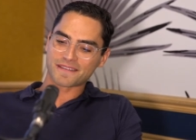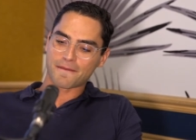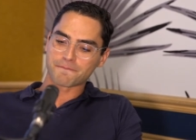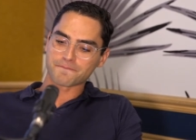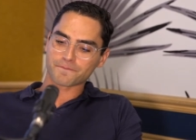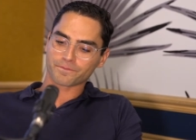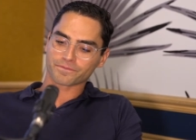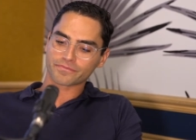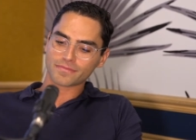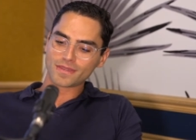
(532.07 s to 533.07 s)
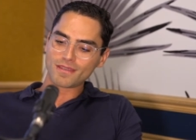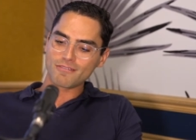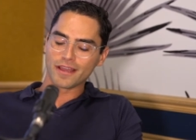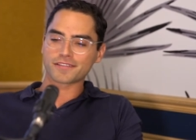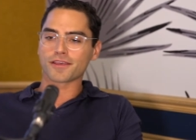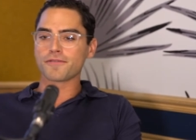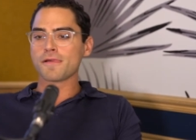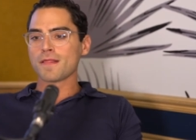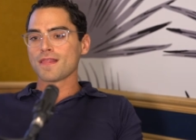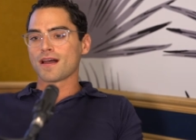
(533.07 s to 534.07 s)
Um, right, so
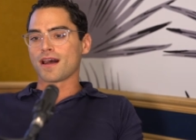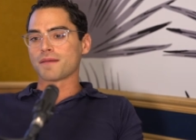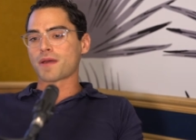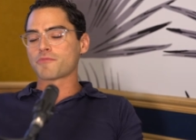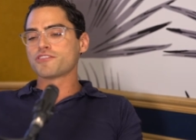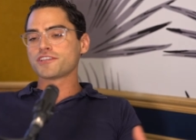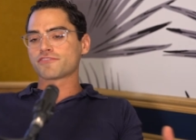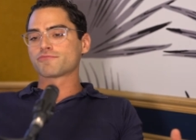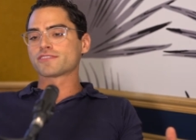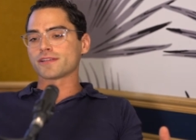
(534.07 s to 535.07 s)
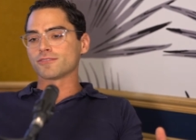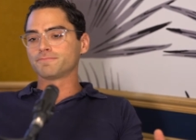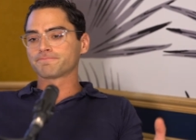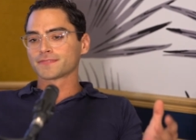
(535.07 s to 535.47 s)
um, I'm originally from Brazil.